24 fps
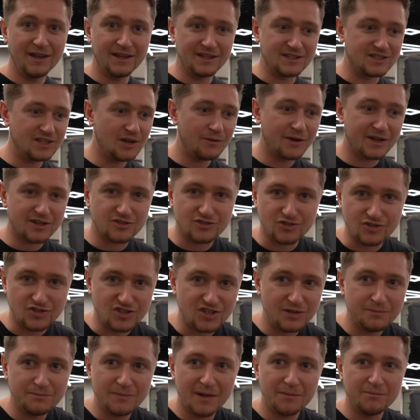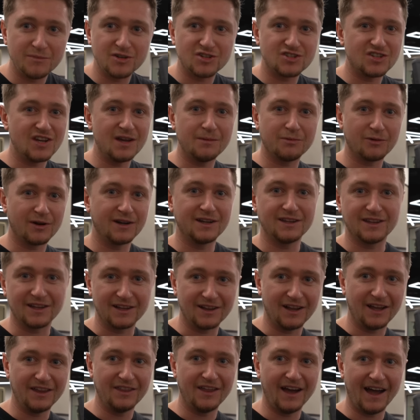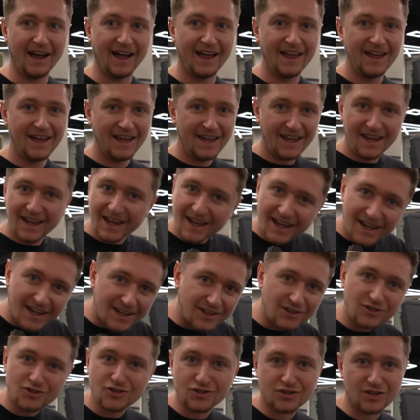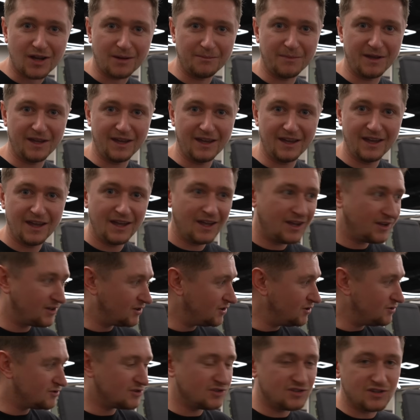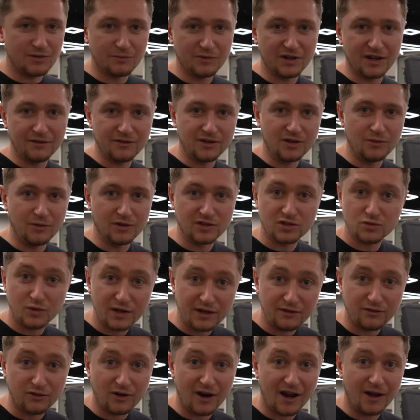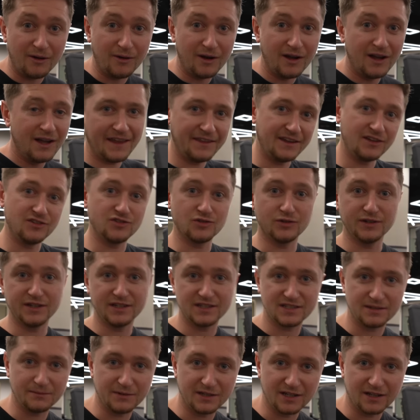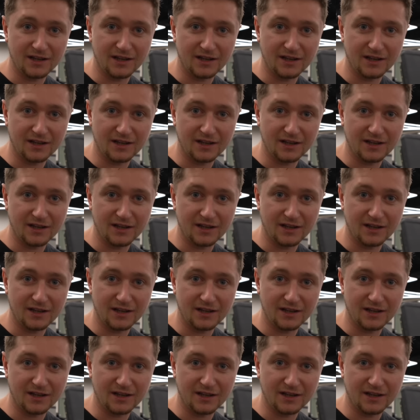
There's no extra gym membership or anything like that. You just come here, use the gym whenever you want, 24-hour, and then join in some of the